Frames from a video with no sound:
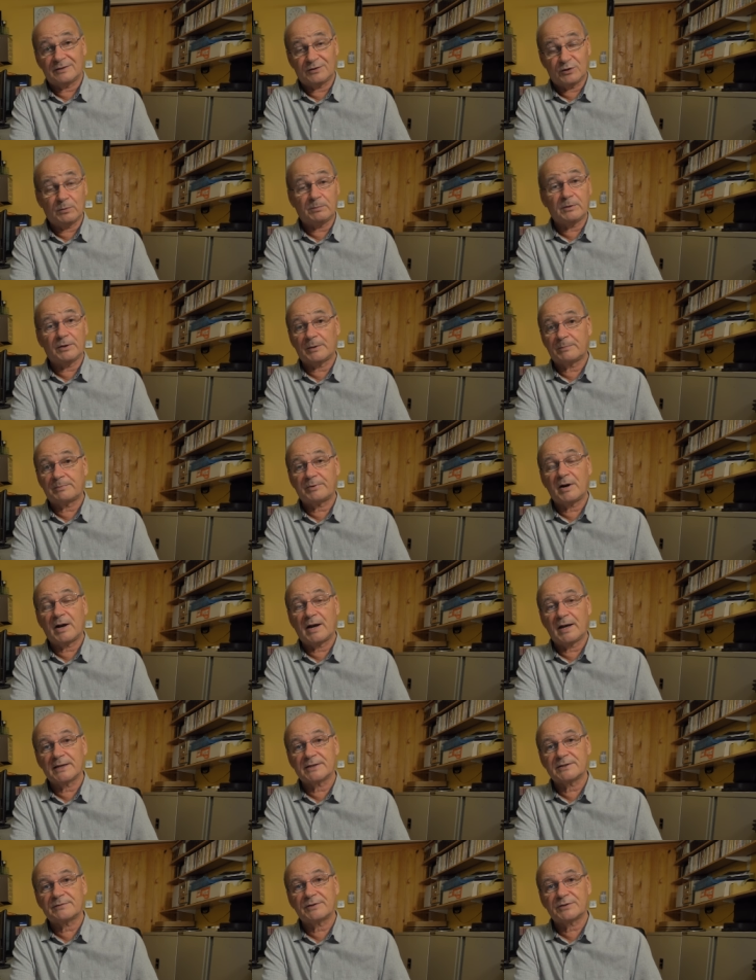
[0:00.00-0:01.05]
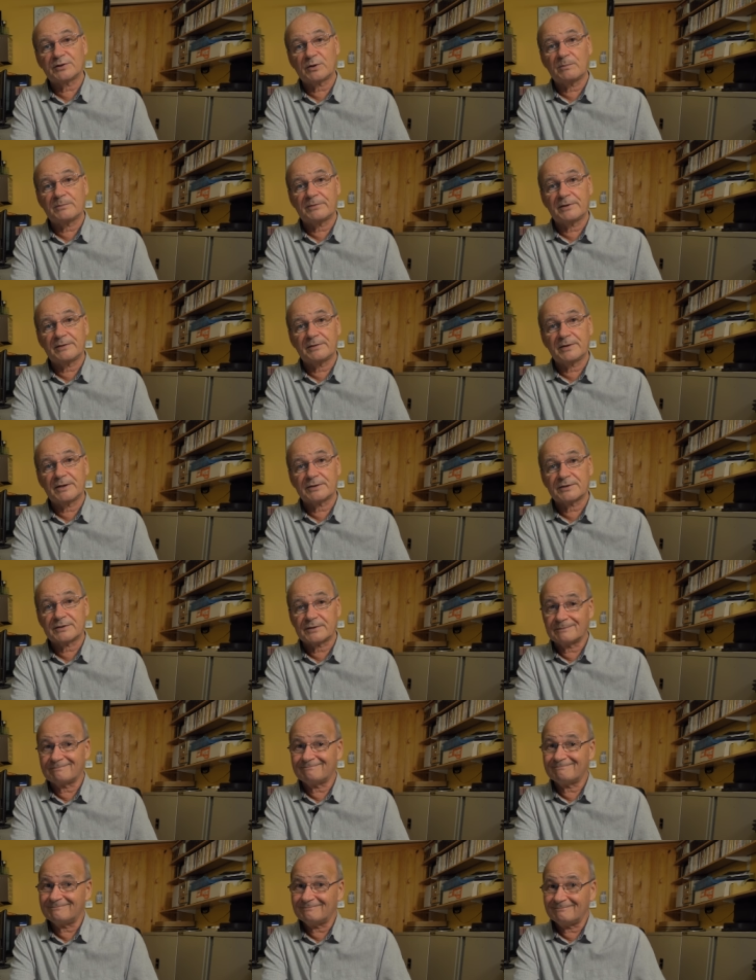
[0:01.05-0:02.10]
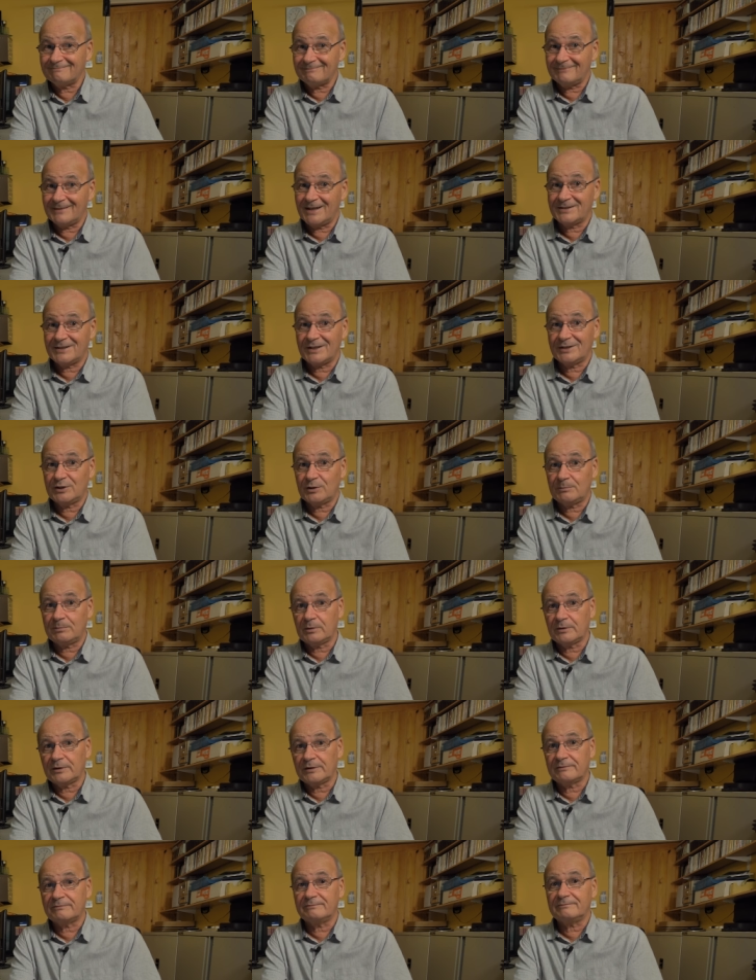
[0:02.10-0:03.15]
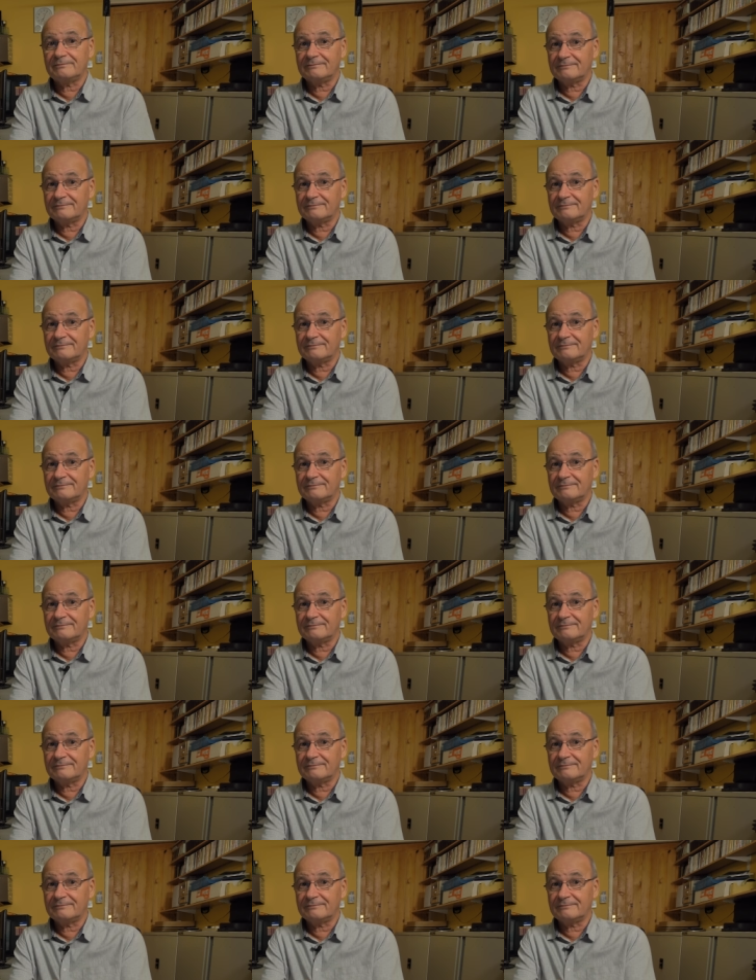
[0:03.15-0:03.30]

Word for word: double the price for something that's is it double the